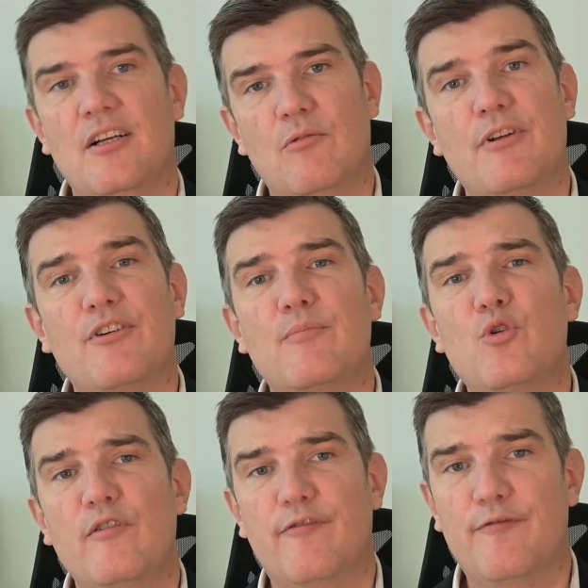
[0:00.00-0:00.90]
where there are
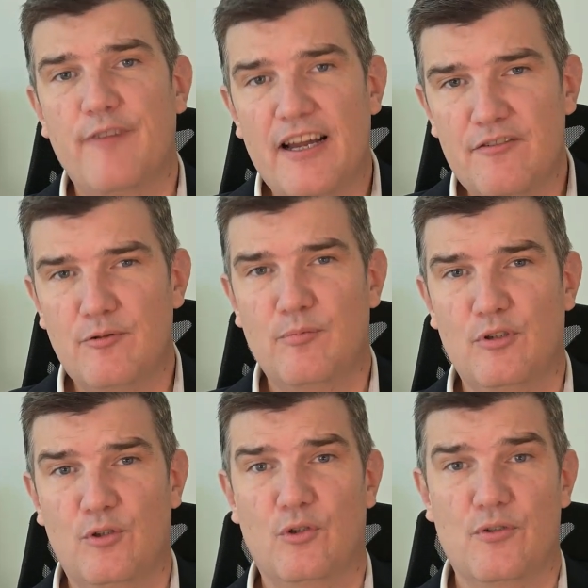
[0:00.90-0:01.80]
more
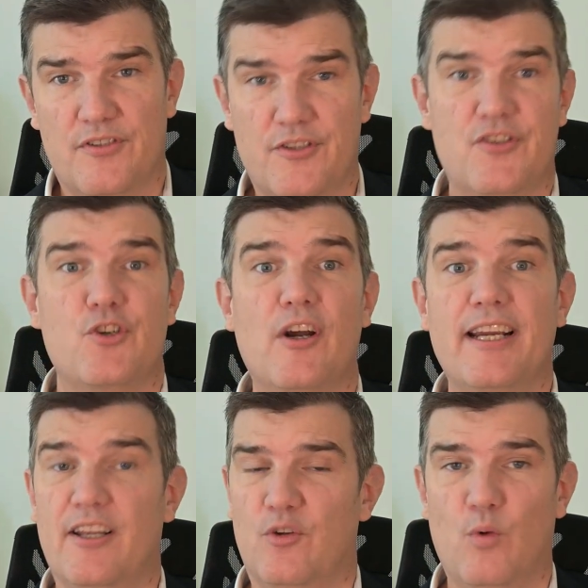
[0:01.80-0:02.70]
favourable laws to
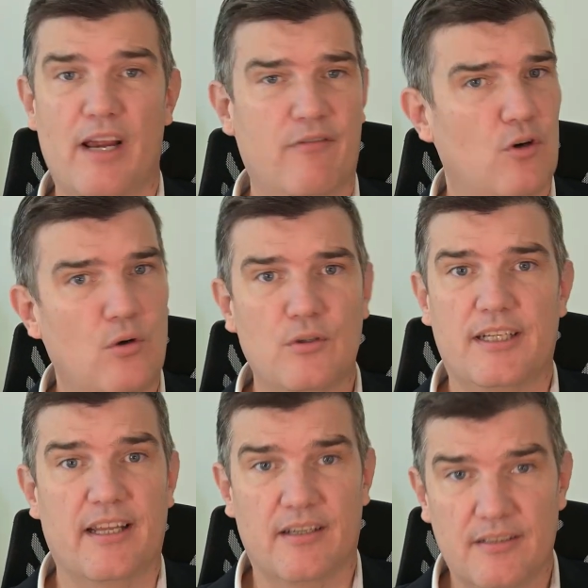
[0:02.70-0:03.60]
strike out the waiver
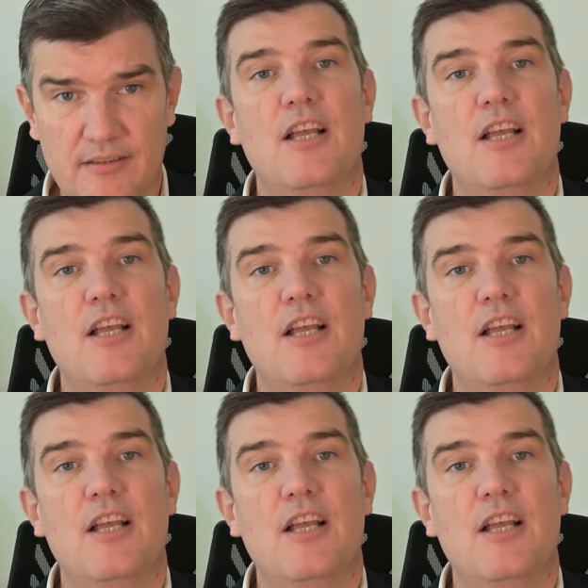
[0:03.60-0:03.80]
altogether.